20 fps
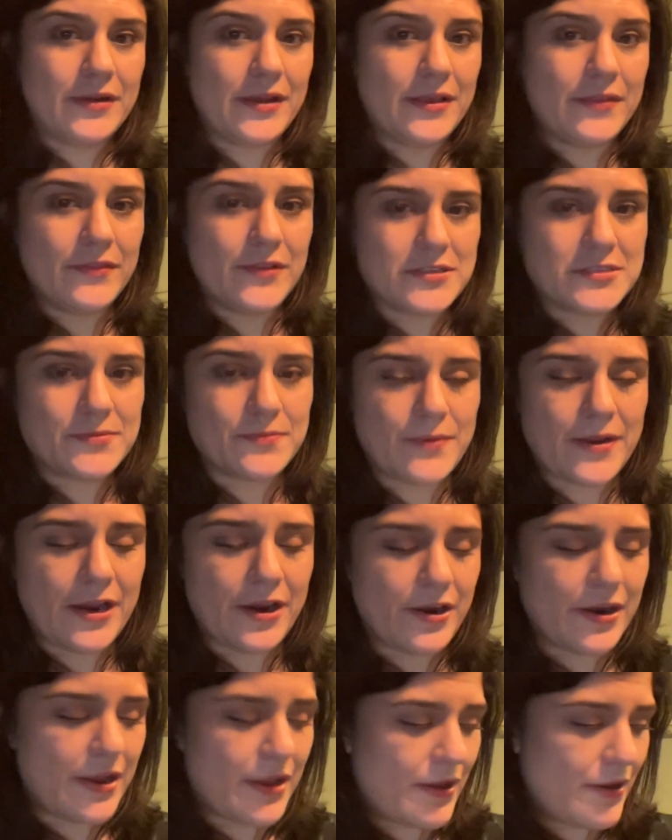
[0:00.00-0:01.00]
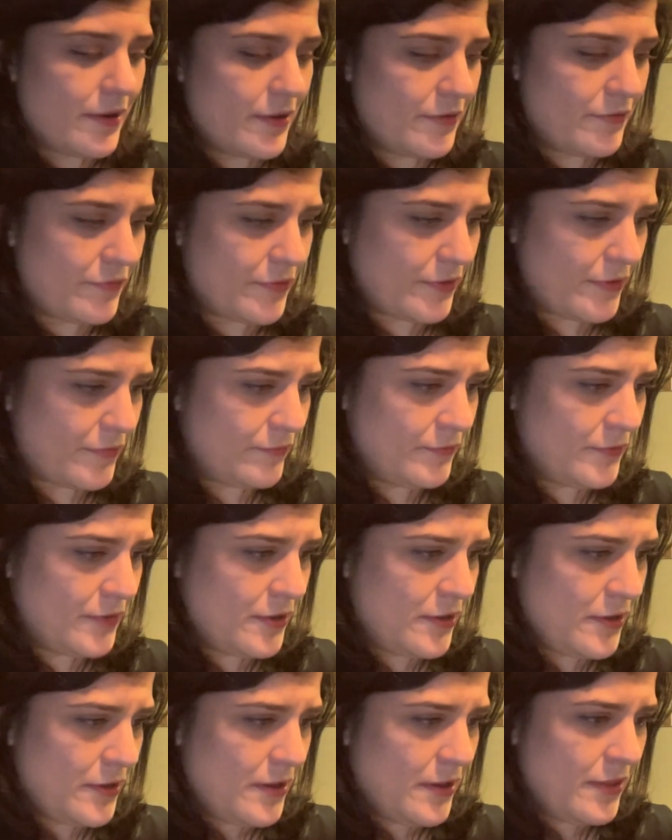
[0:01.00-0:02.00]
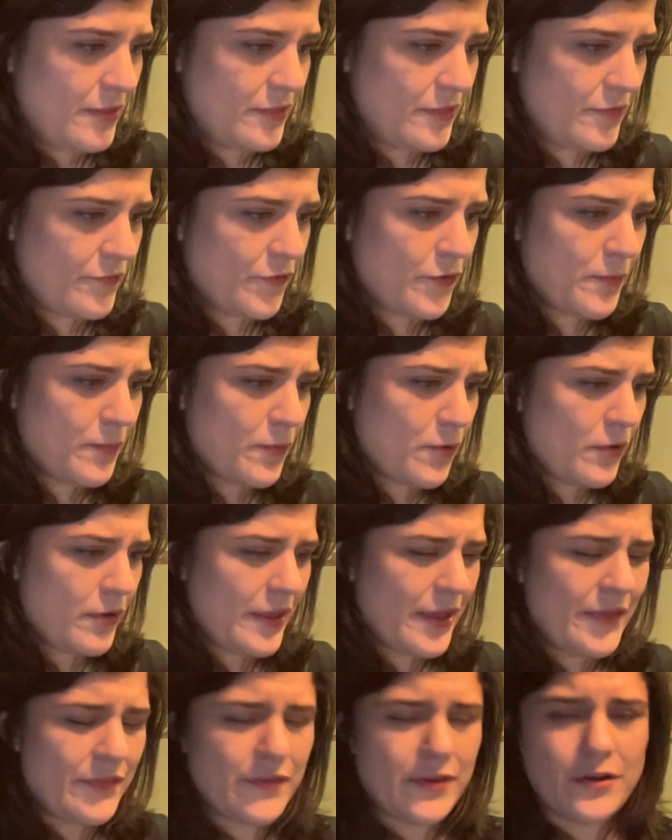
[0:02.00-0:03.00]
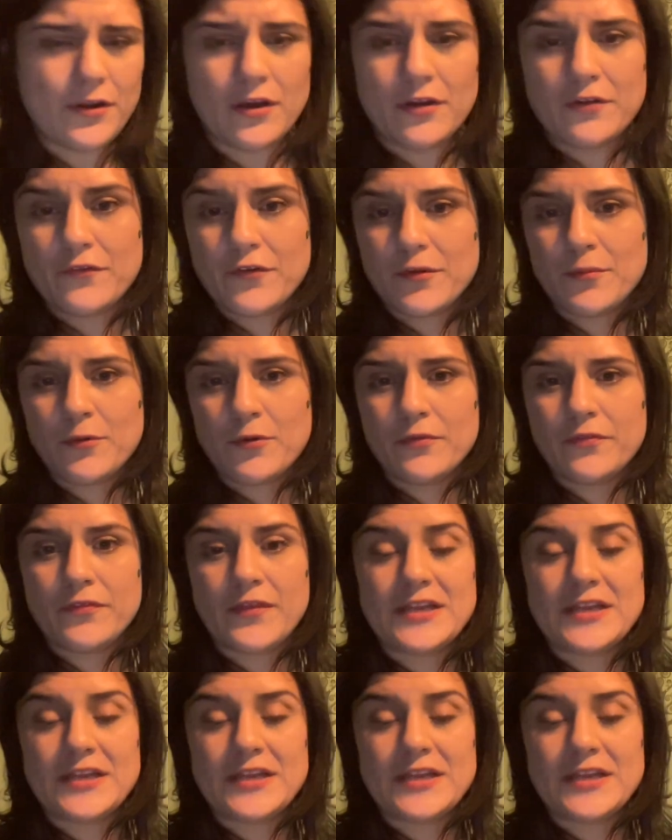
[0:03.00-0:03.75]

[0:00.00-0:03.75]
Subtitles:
in this area of the verbal and the nonverbal.